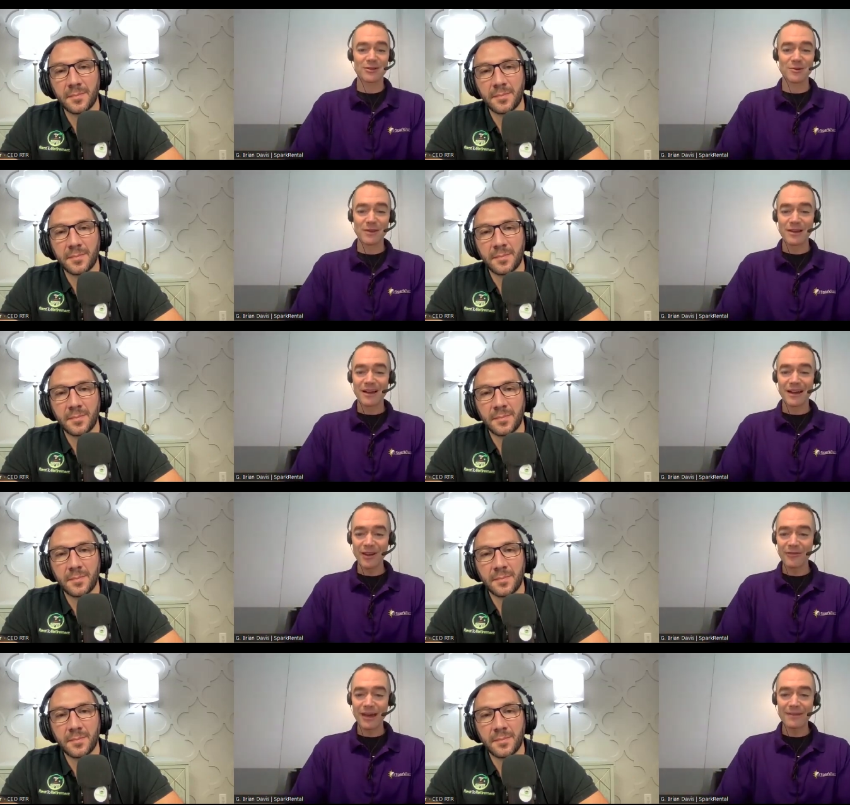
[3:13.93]
Speaker 1: So I
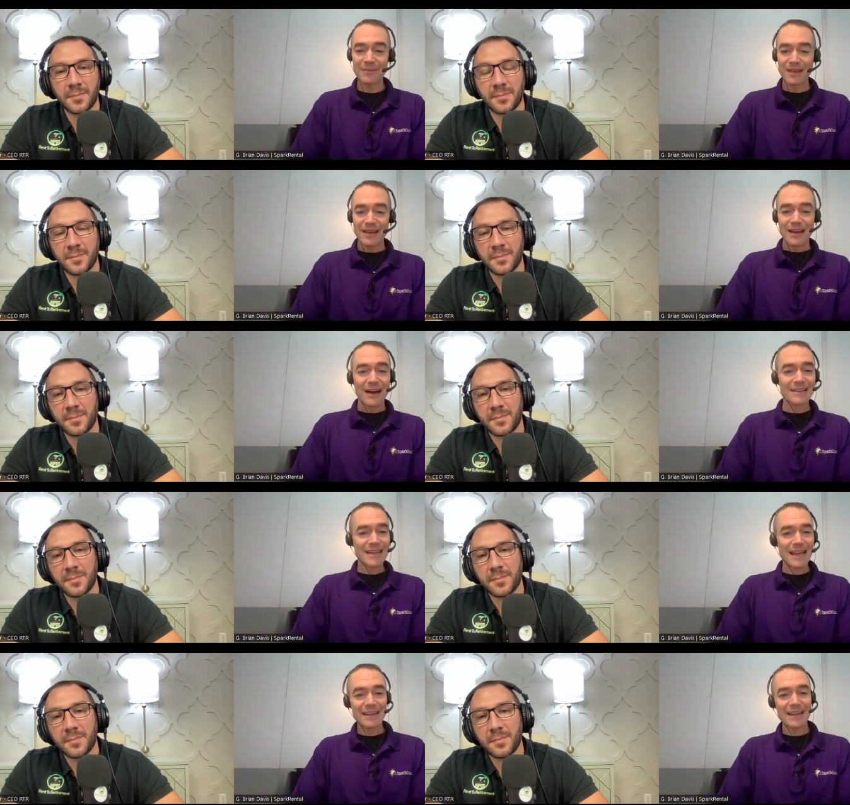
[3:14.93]
love that. Uh,
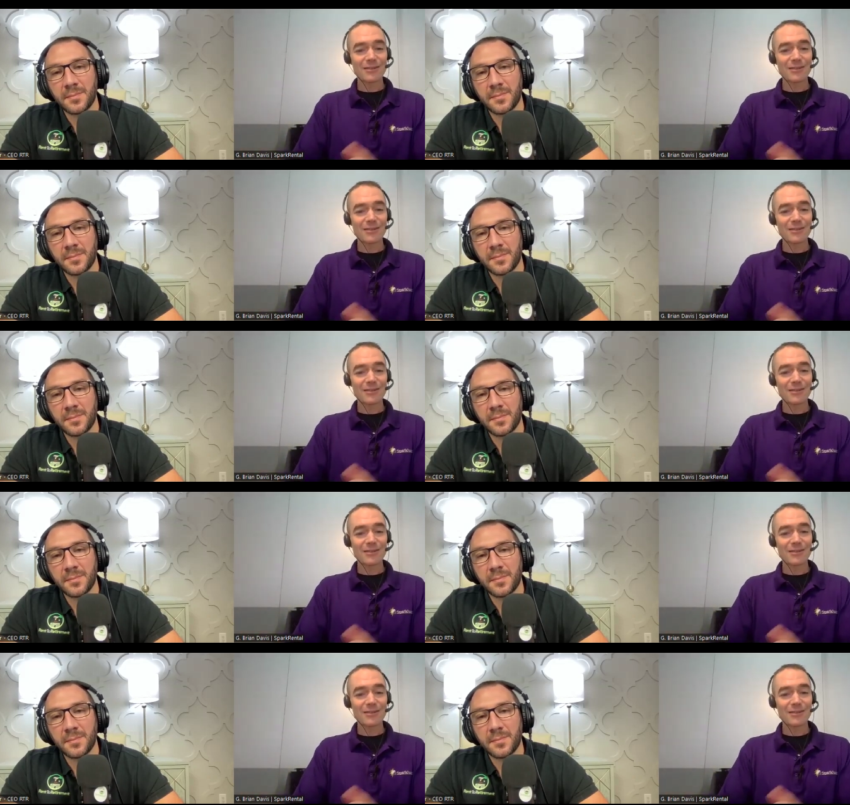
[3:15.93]
Zach,